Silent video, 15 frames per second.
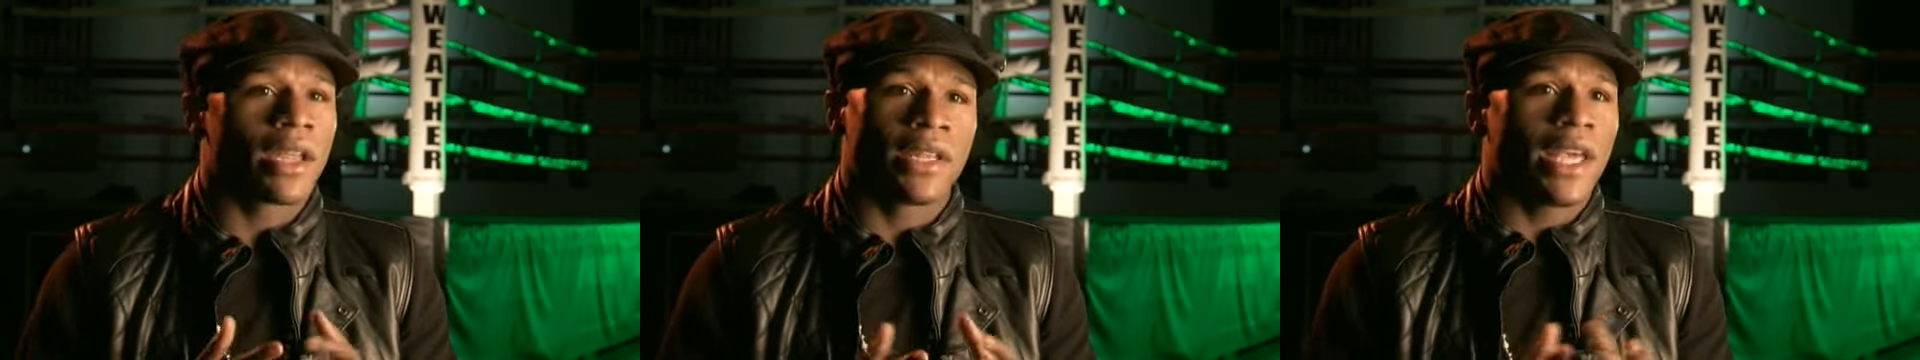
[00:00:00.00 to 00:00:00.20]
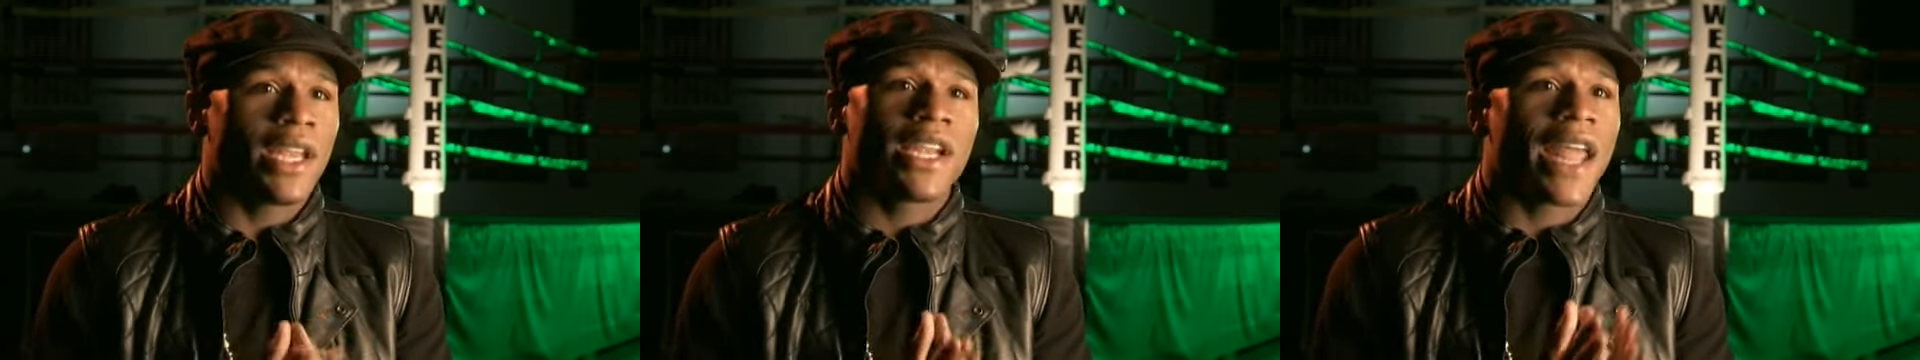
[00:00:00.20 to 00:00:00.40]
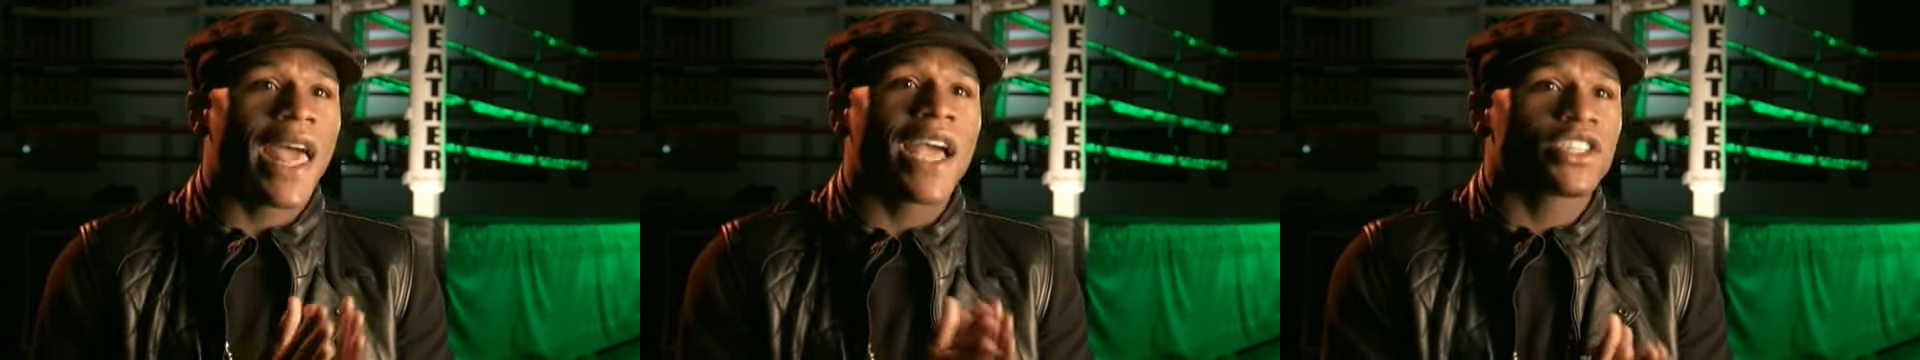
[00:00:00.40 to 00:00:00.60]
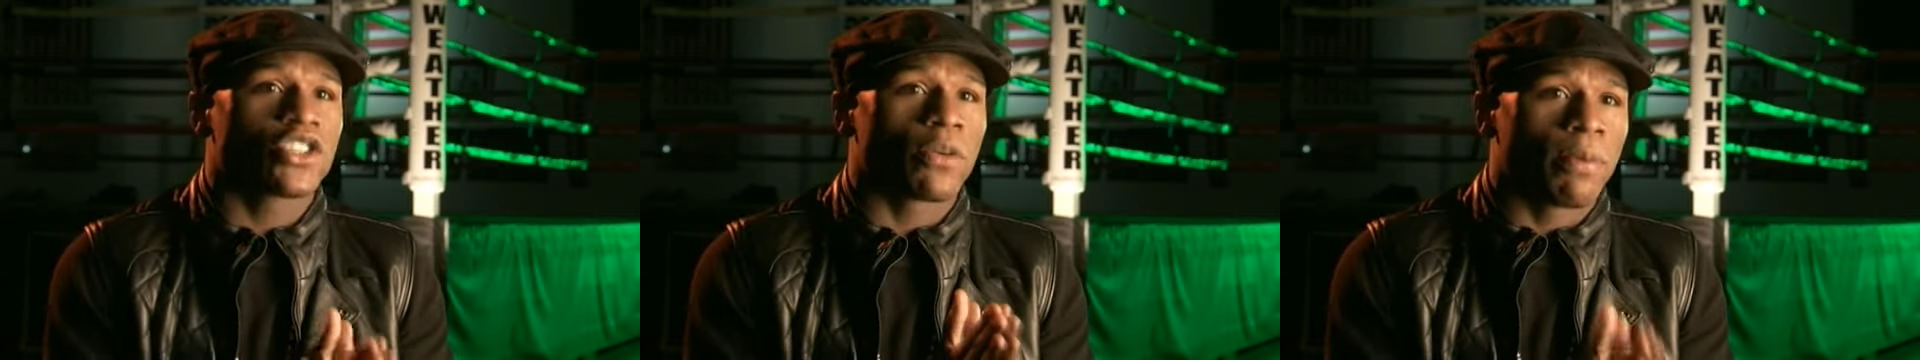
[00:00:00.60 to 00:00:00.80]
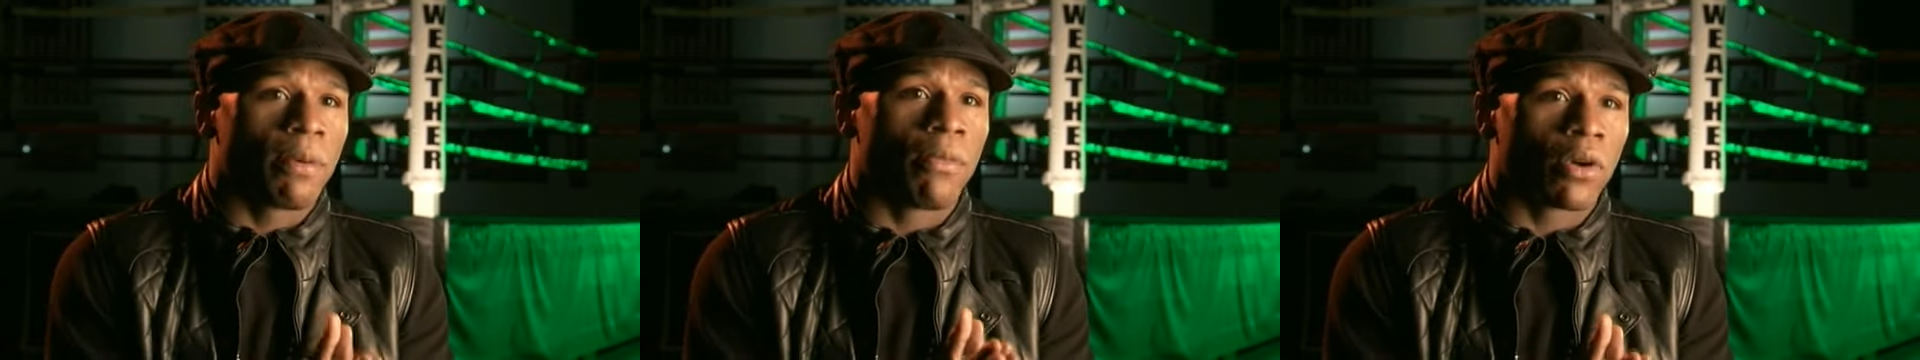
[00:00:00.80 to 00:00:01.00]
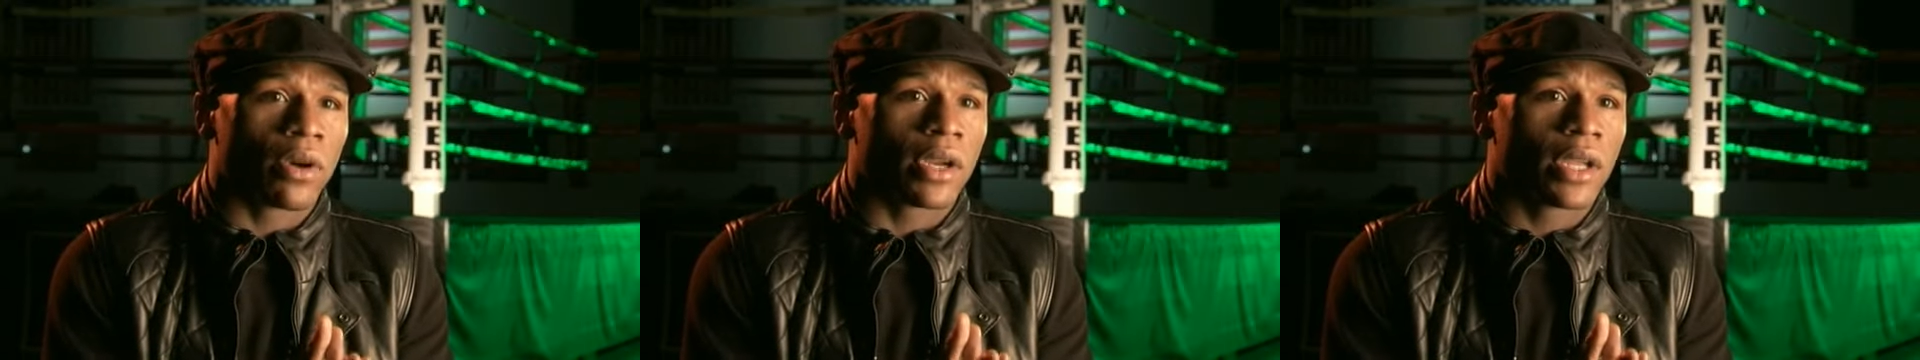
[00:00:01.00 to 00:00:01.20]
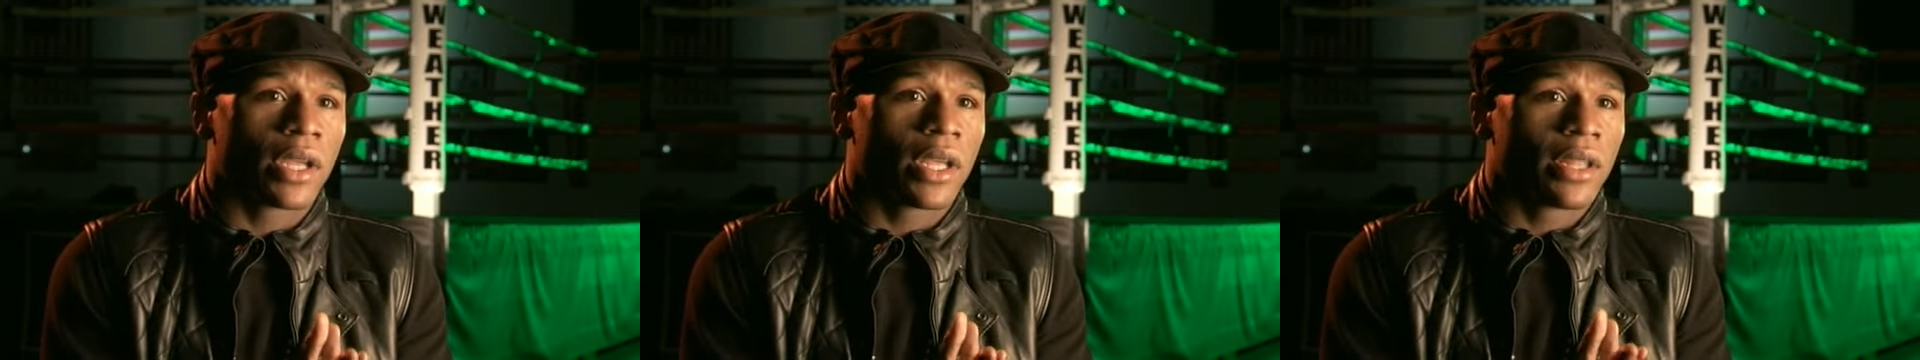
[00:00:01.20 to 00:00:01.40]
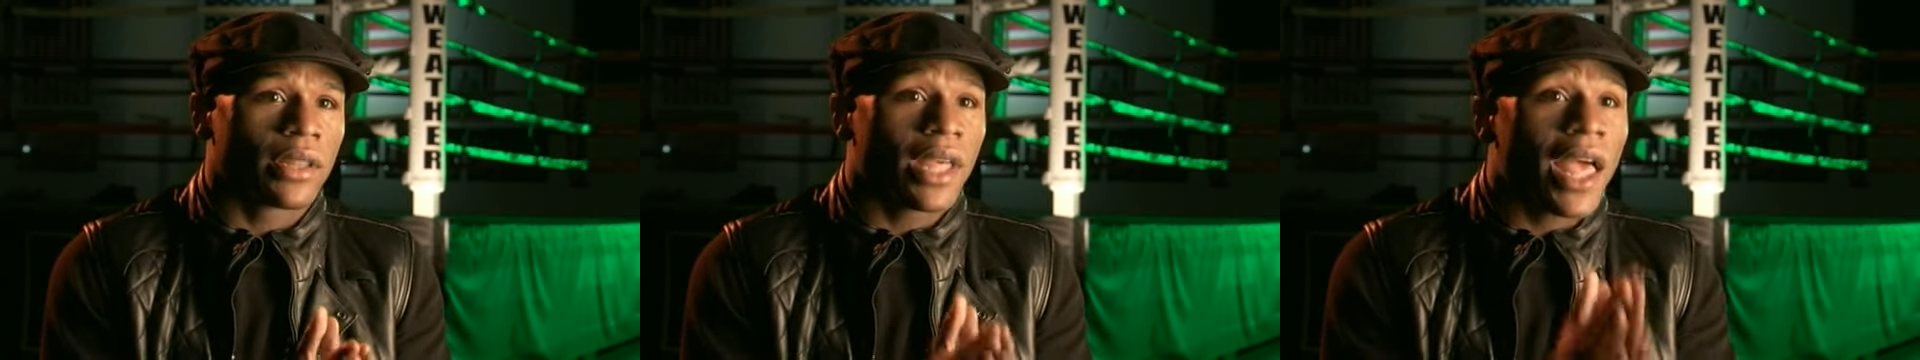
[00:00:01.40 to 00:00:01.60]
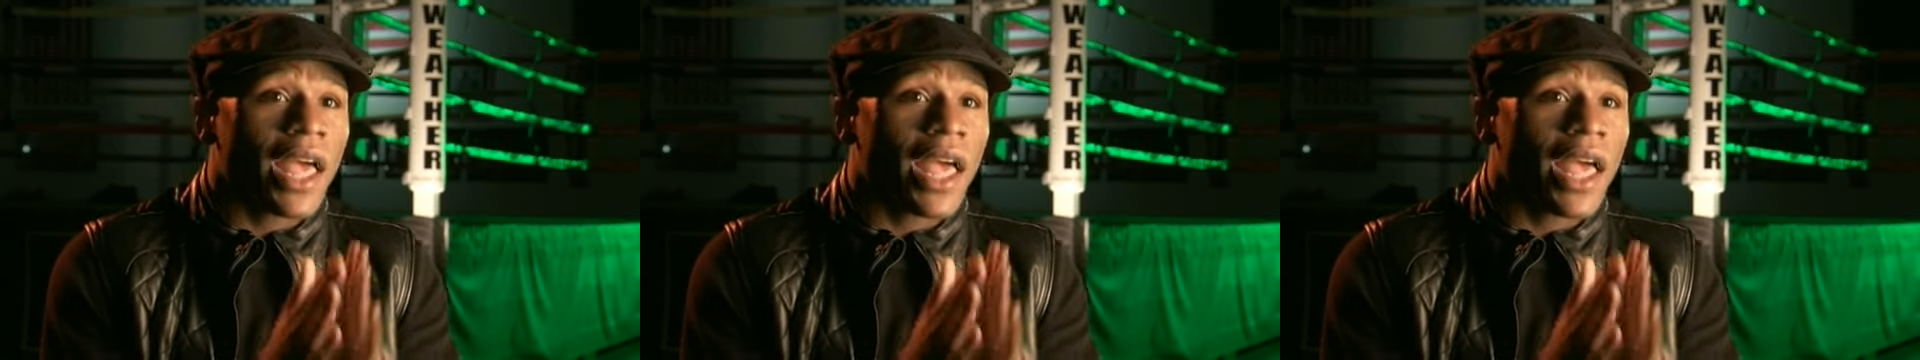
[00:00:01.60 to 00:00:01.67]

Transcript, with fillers: They didn't ask your promoter. They